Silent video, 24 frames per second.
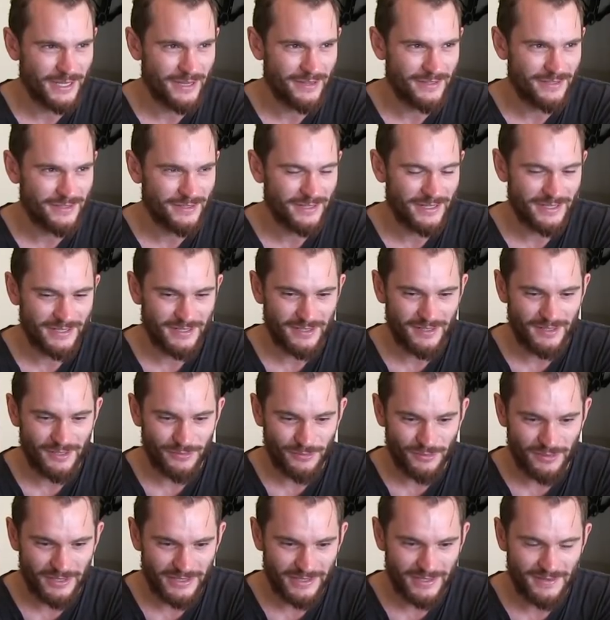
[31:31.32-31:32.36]
now, and you're like, oh,
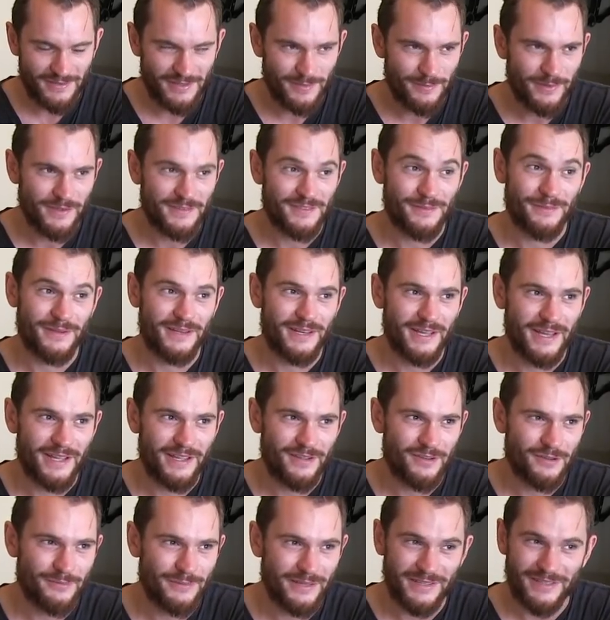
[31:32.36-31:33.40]
well, I guess there must have been
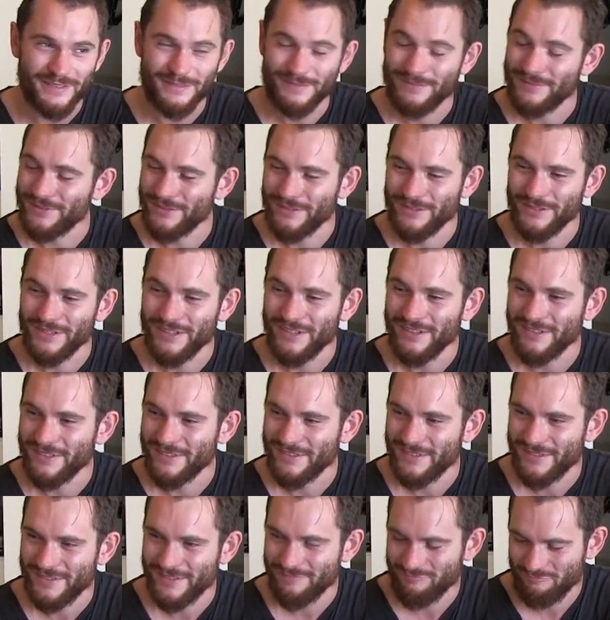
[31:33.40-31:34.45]
hate comments. Who
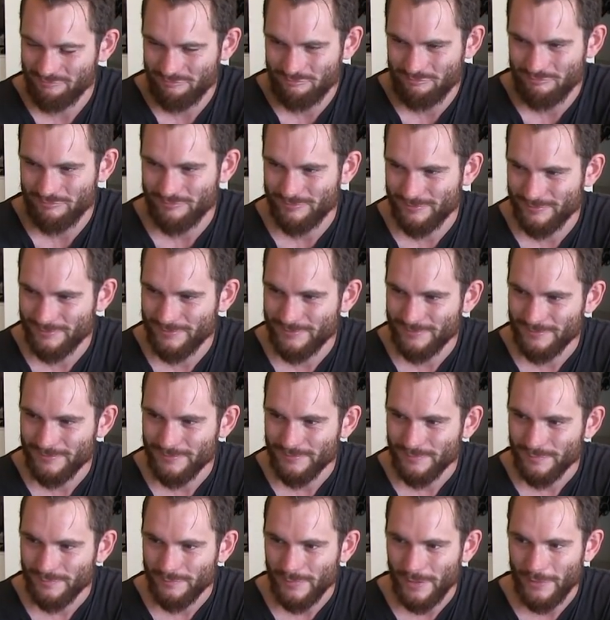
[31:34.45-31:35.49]
knows? Yeah.
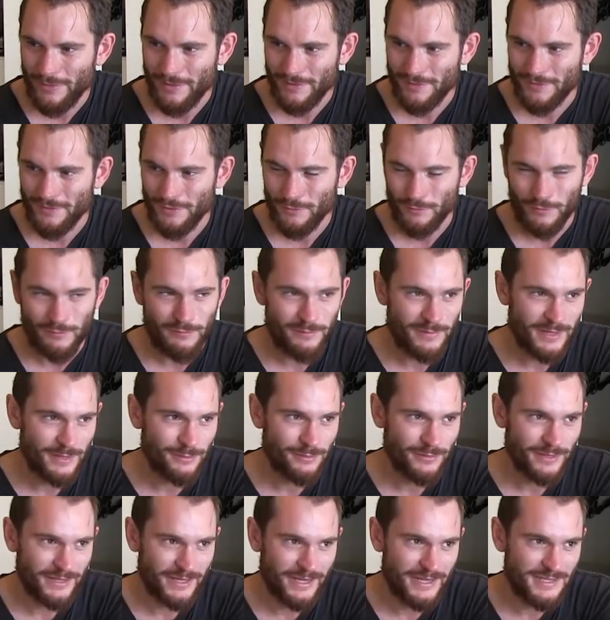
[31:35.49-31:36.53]
Maybe there's not
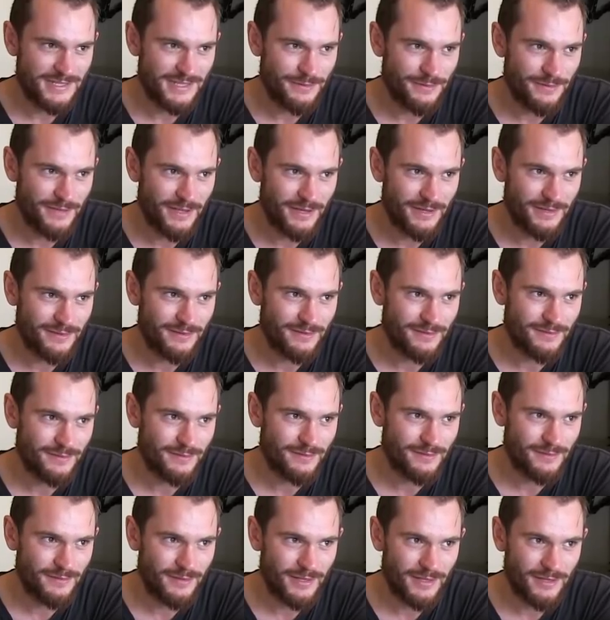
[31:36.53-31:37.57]
people engaging with that,
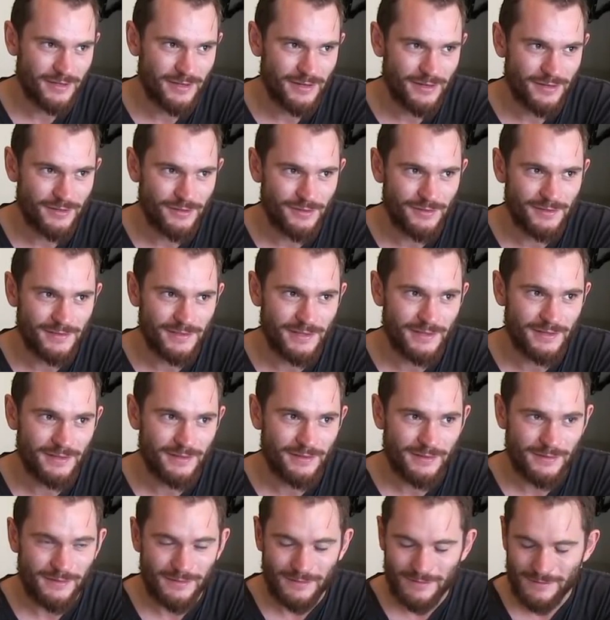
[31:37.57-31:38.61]
that kind of content.
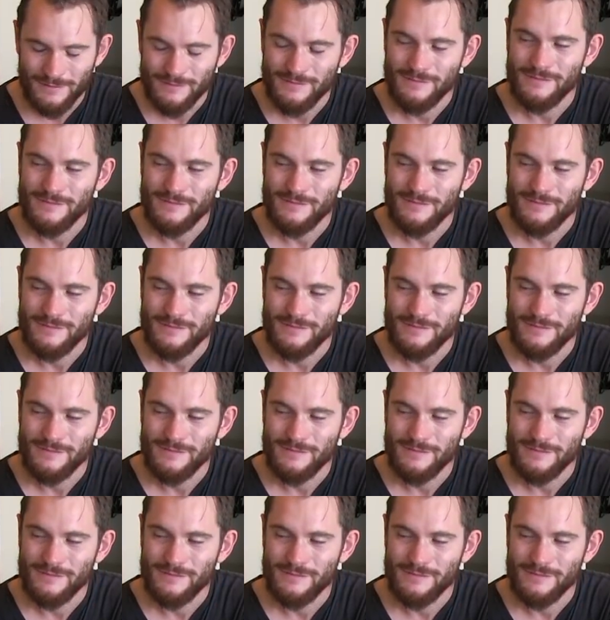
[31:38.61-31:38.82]
Yeah.